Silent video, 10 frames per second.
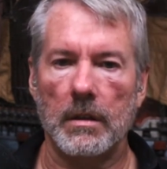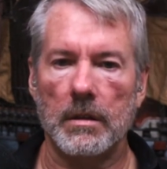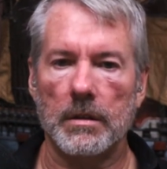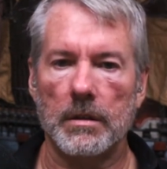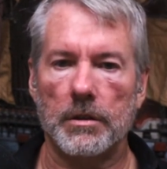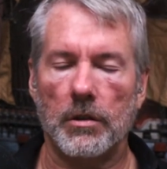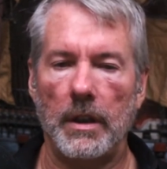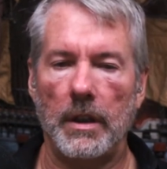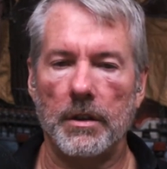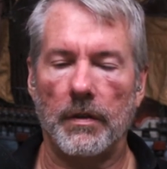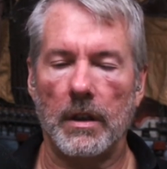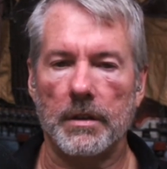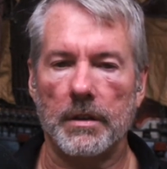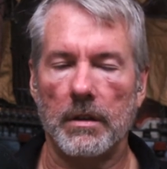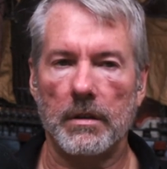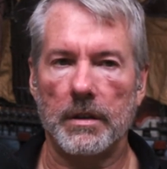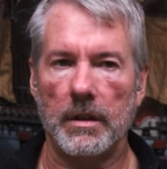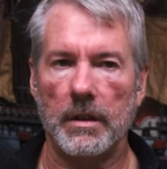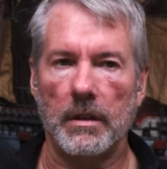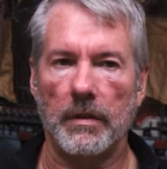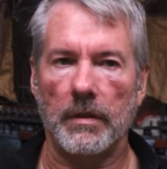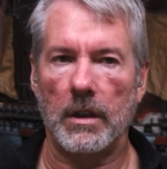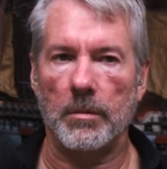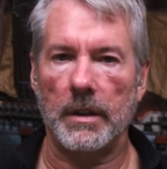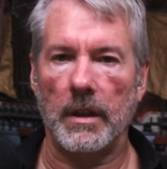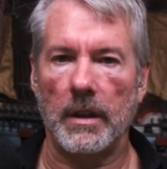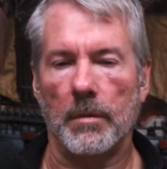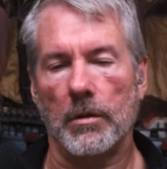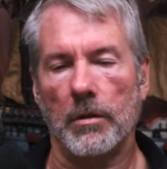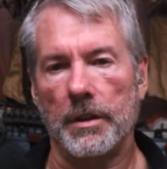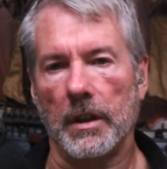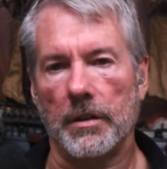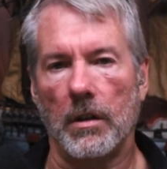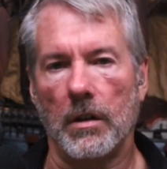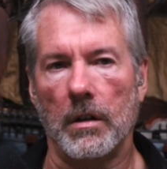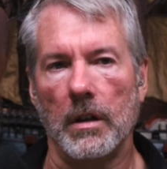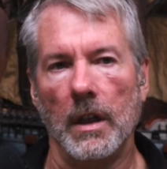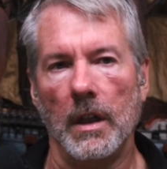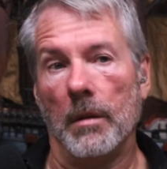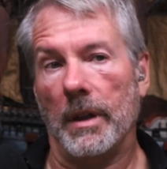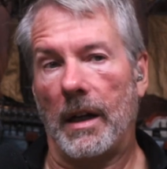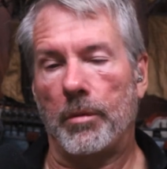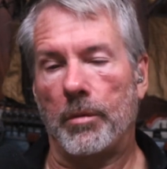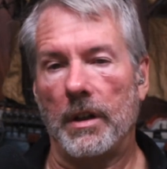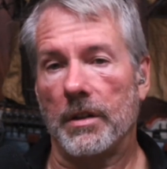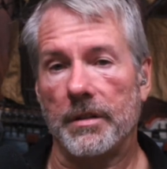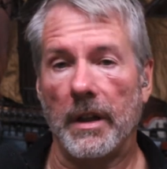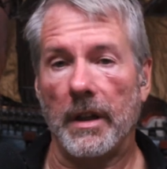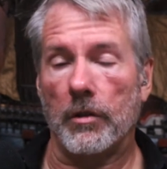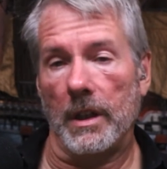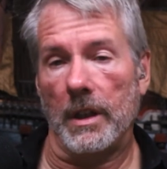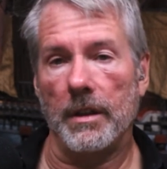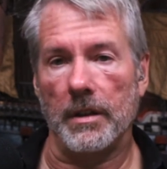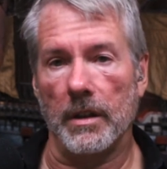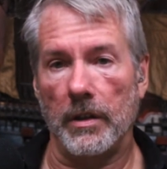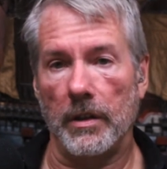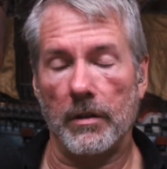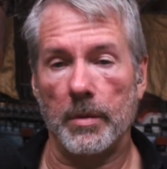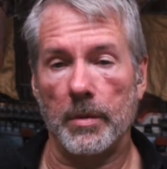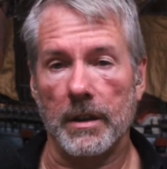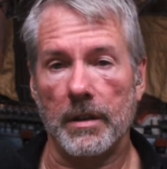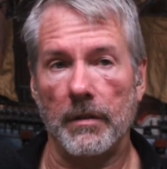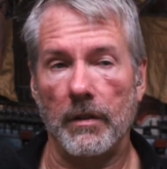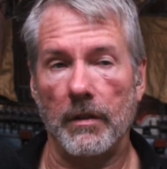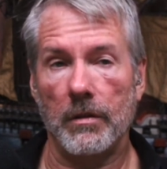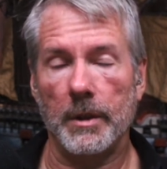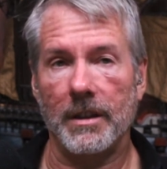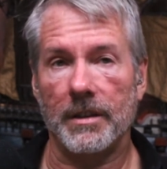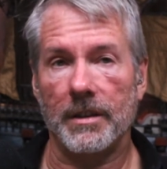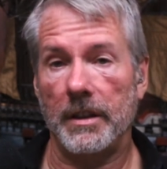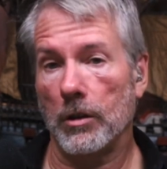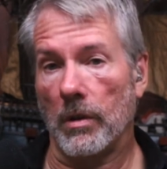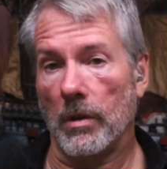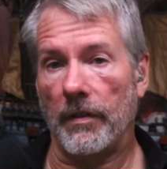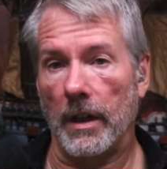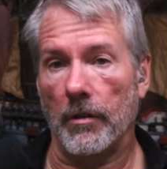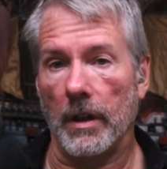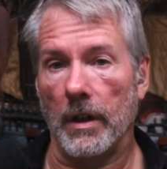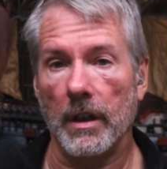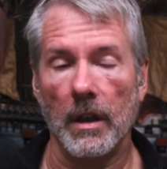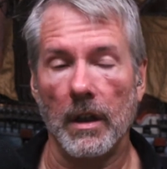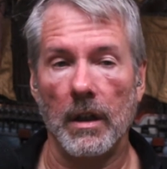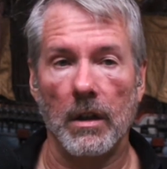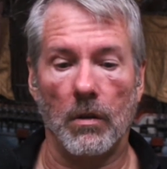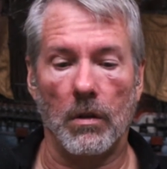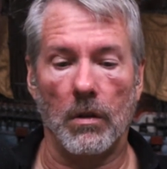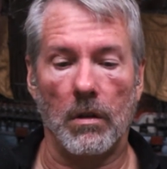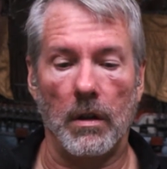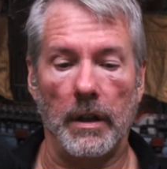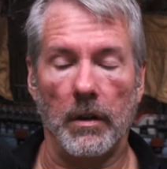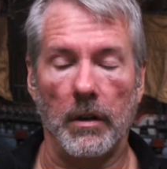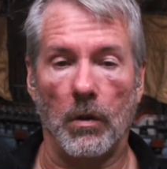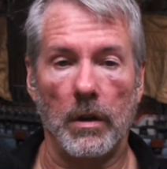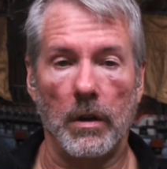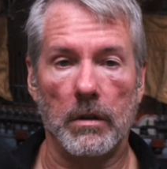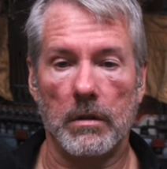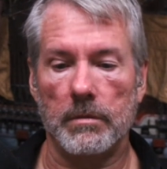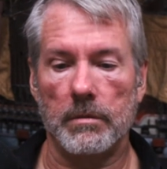strange volatilities in the environment, the operation gets harder. But operation is never easy. If you've ever been in a steel refinery or an oil